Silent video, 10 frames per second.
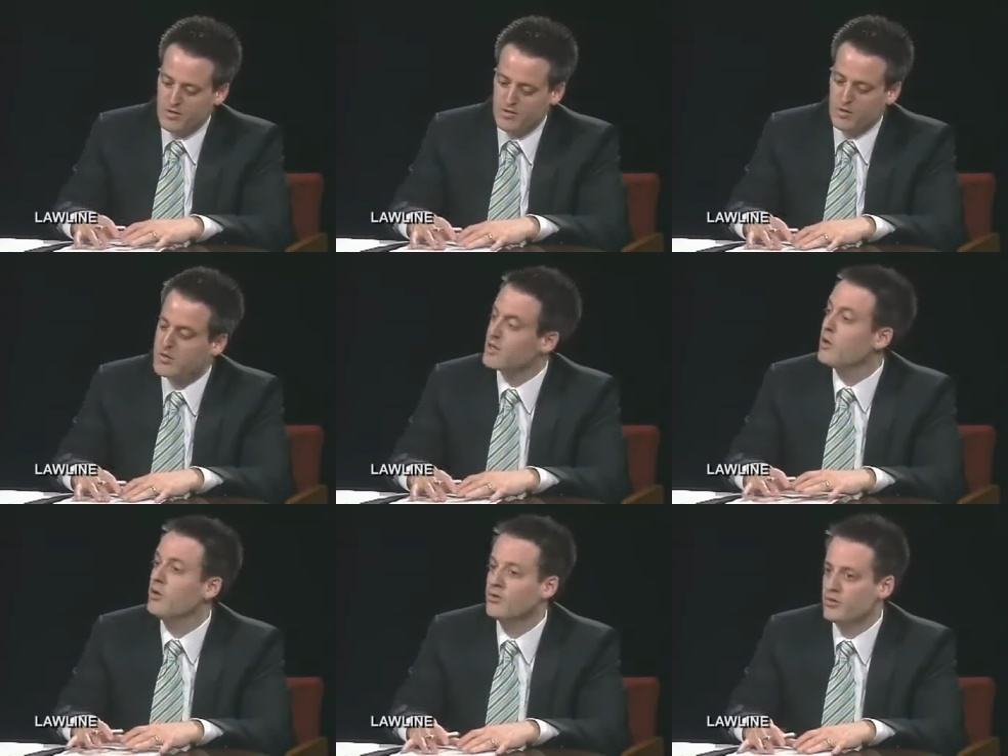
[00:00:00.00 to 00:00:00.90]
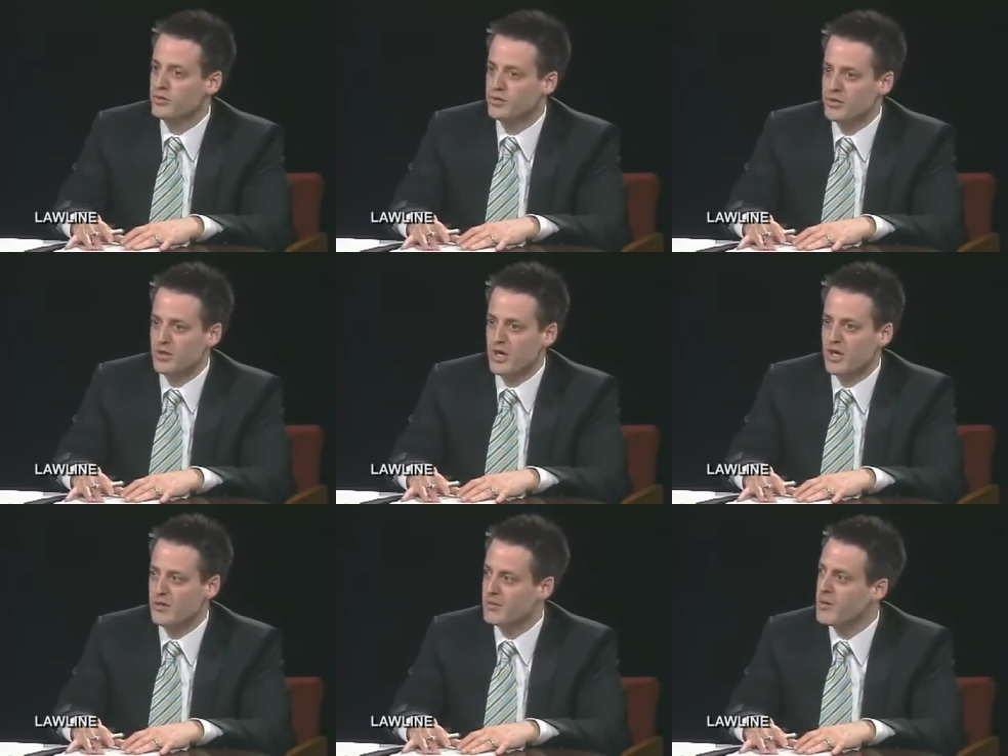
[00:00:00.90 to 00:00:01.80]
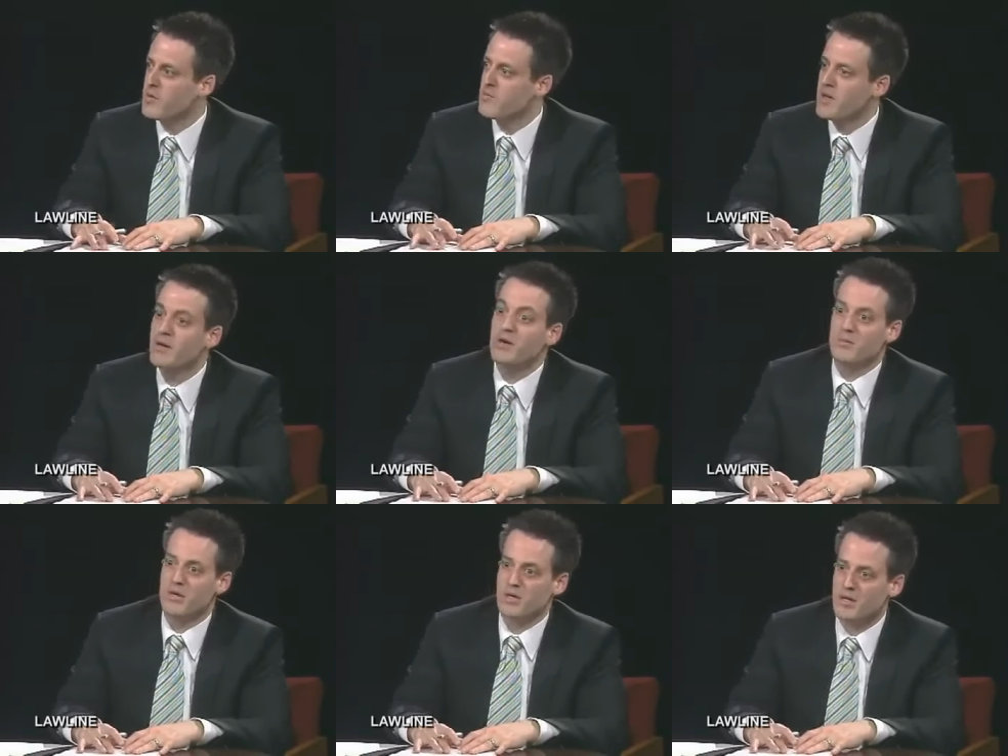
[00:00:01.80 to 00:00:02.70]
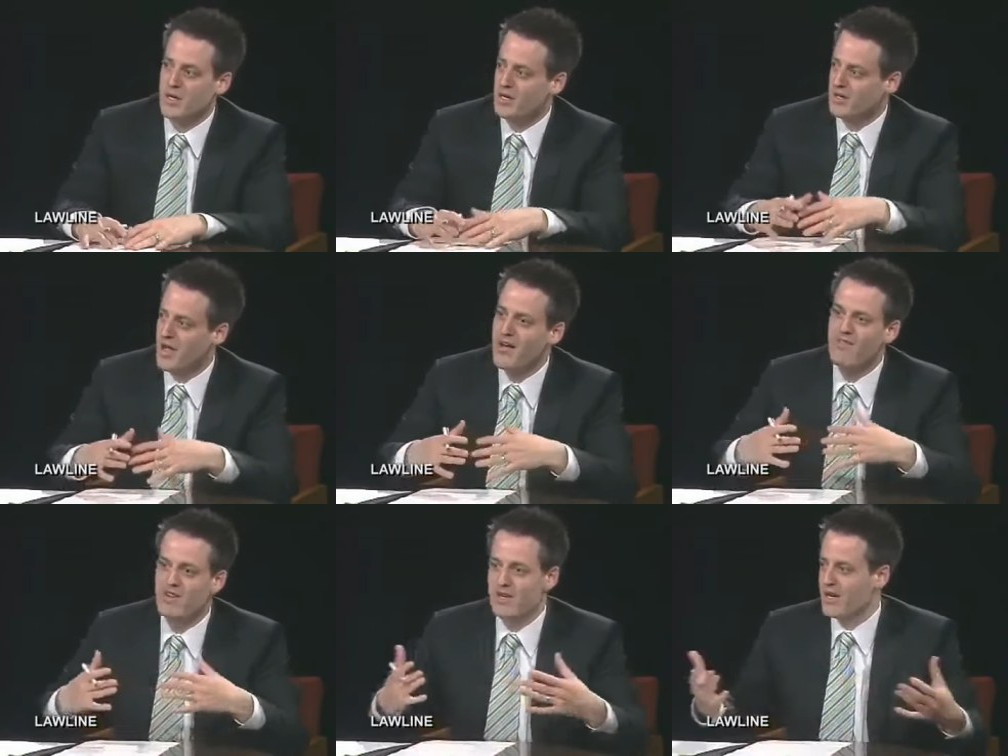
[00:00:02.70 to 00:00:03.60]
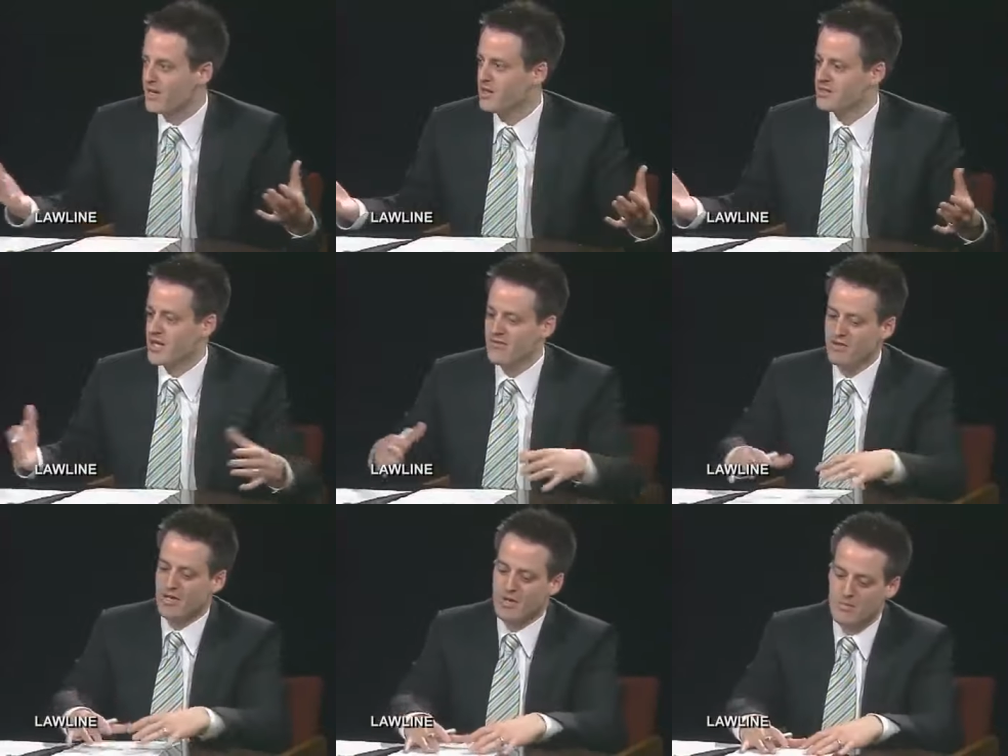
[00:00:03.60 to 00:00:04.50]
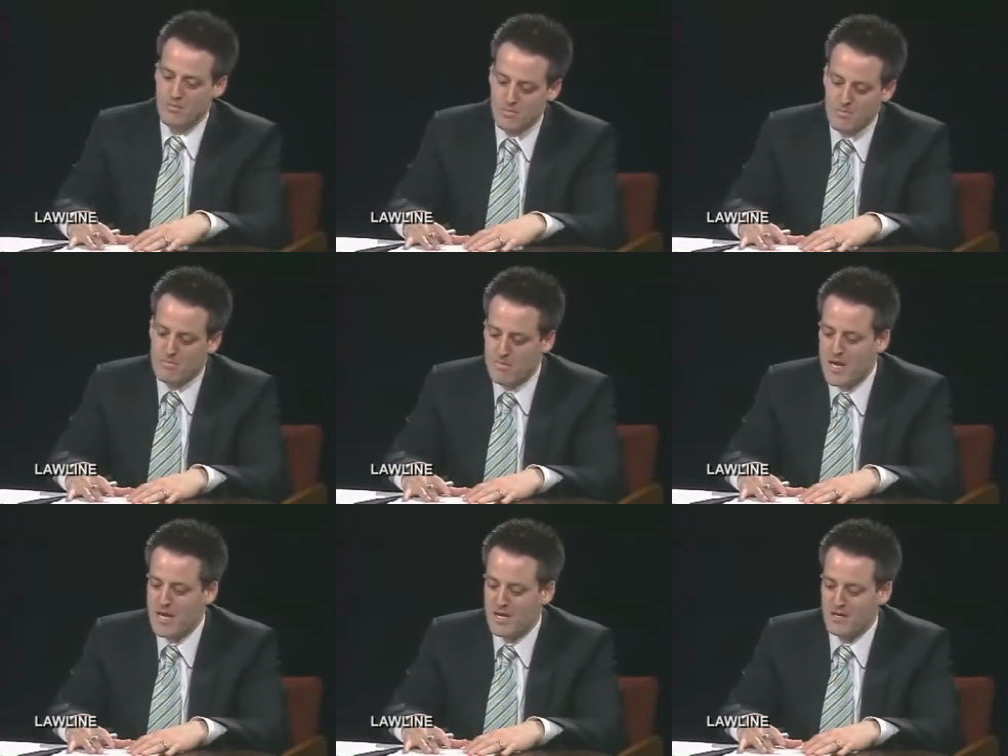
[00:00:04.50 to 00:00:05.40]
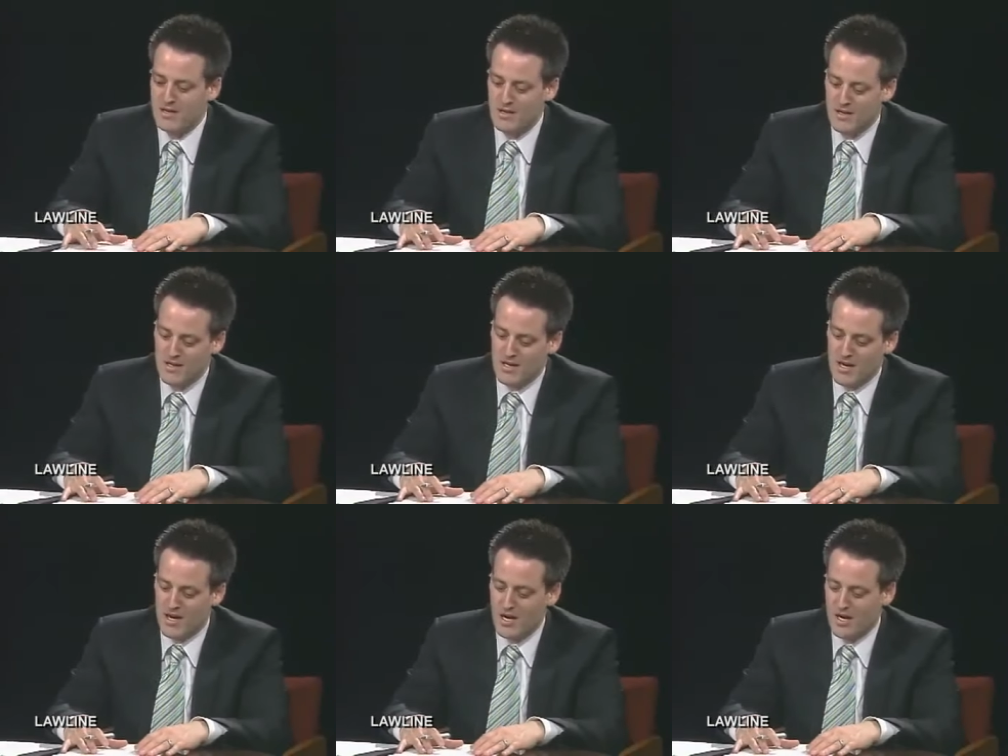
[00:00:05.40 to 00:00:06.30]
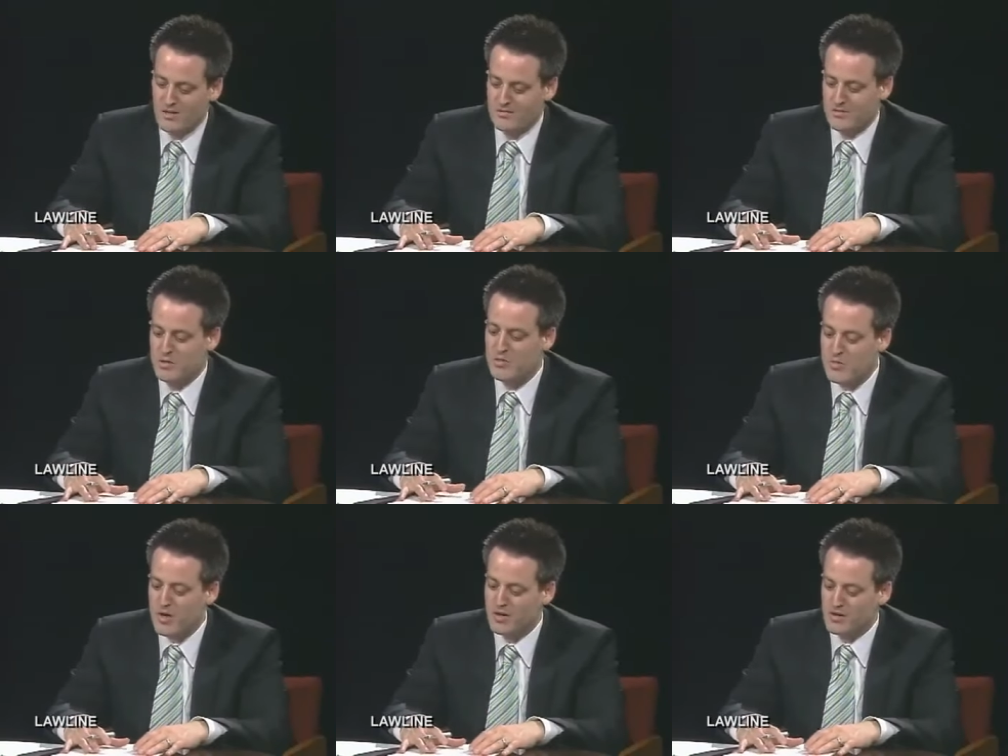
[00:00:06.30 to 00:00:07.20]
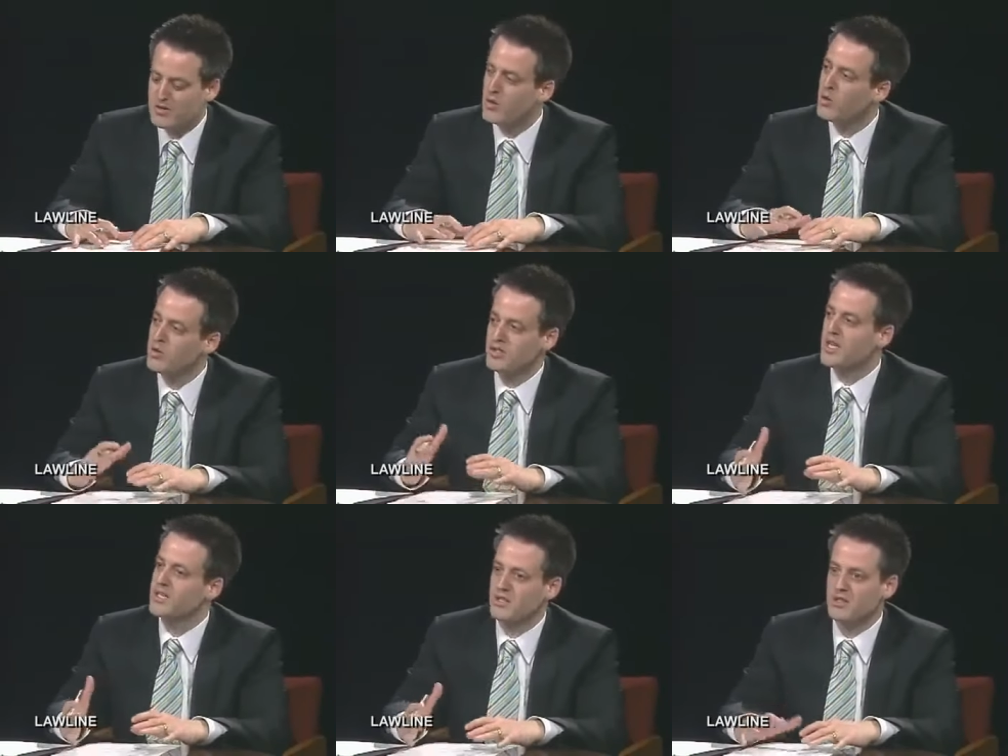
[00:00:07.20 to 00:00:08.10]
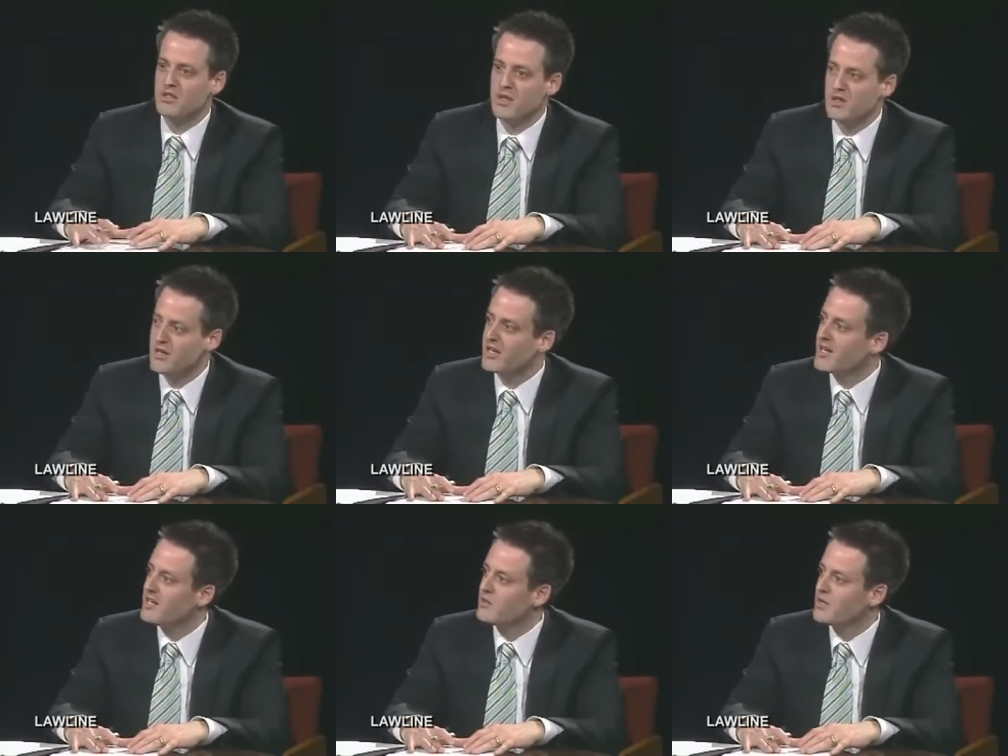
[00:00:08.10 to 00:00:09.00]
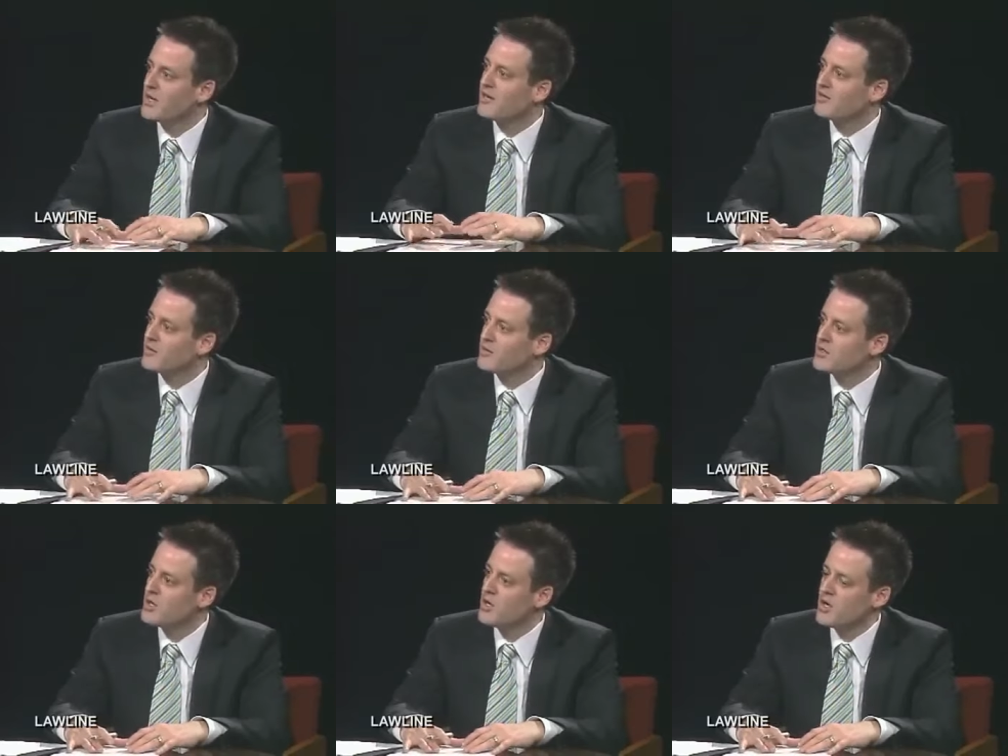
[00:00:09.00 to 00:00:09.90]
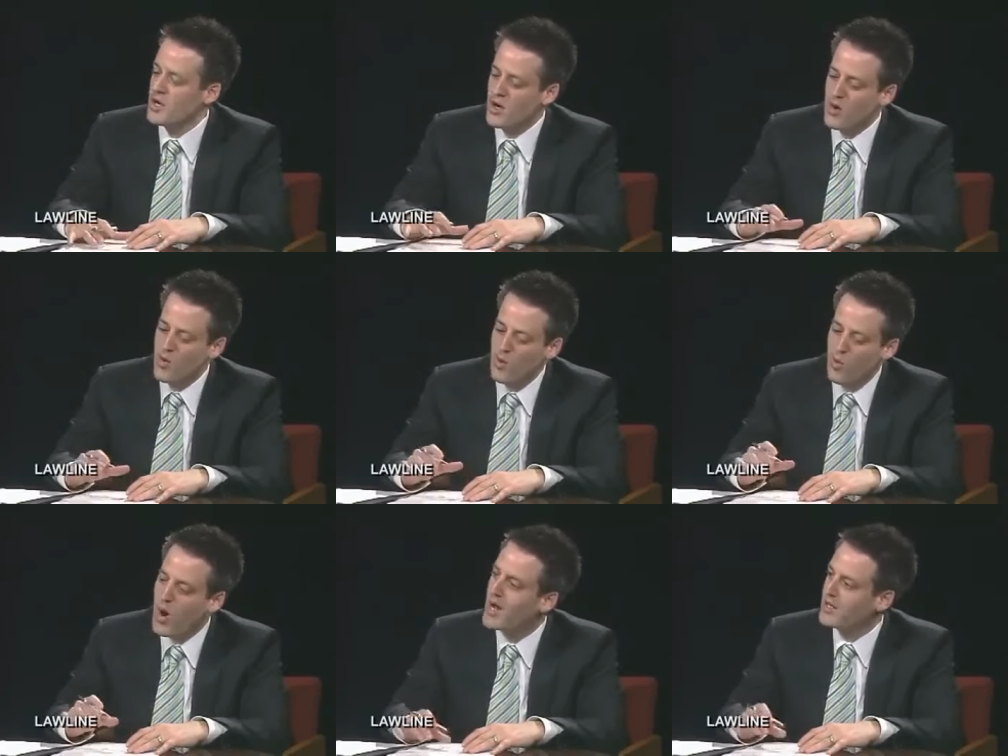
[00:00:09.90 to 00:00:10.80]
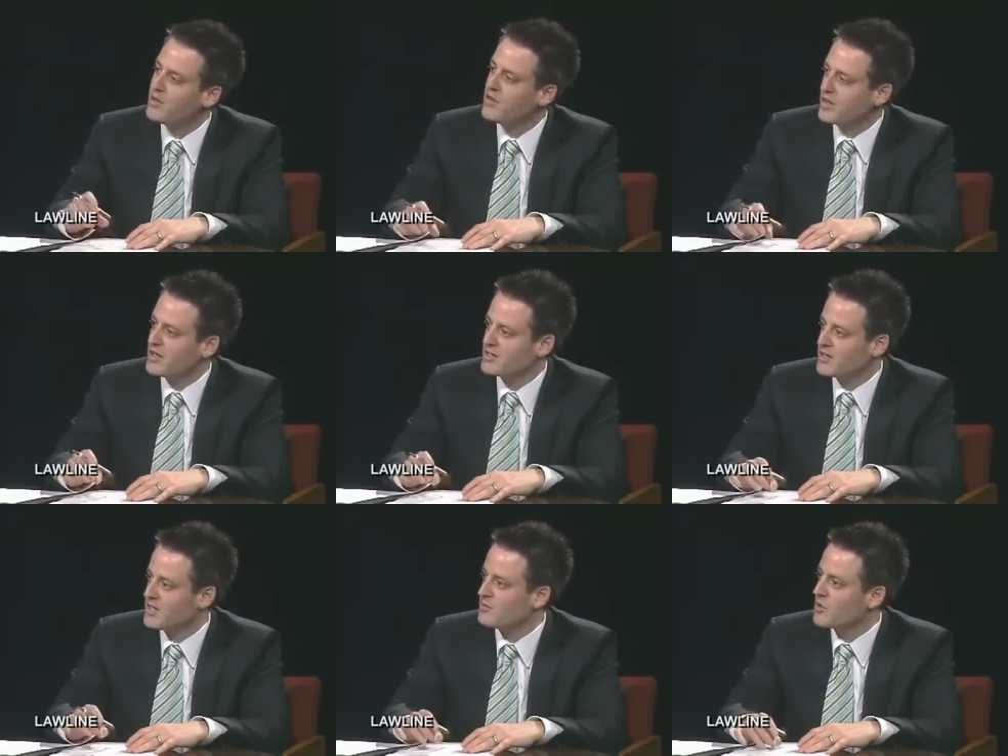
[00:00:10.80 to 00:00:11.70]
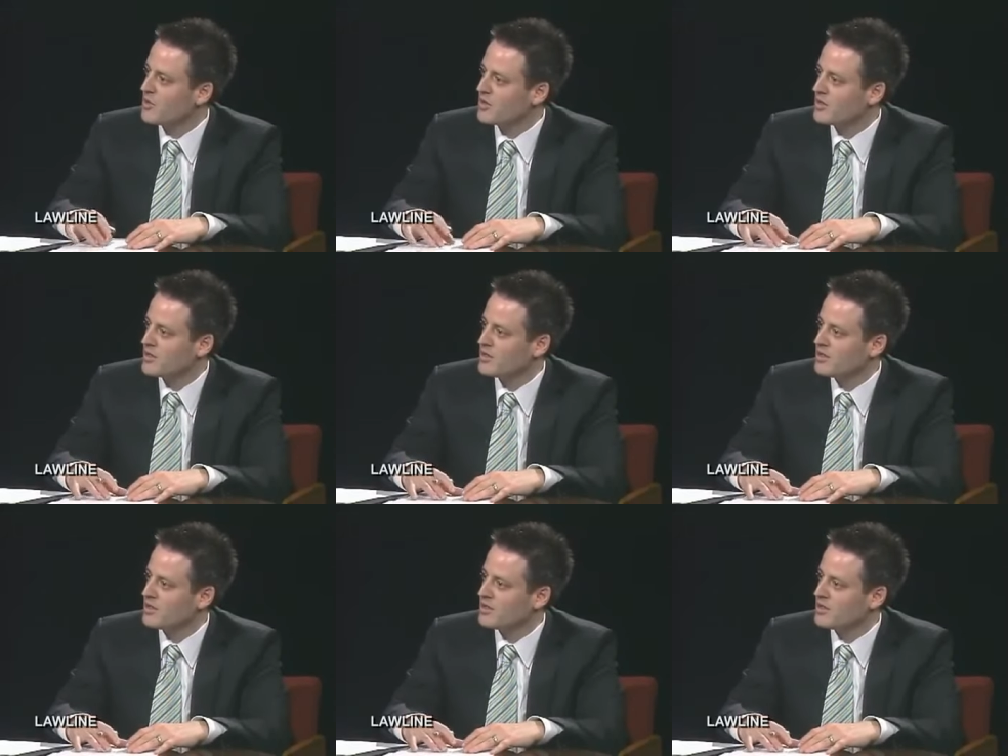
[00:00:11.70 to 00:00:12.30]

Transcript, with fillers: stores like Whole Foods, uh, they're becoming bigger and bigger, and every it looks like every main uh, supermarket there's a whole section uh, dedicated to organic foods. Why do you think it's going to keep growing?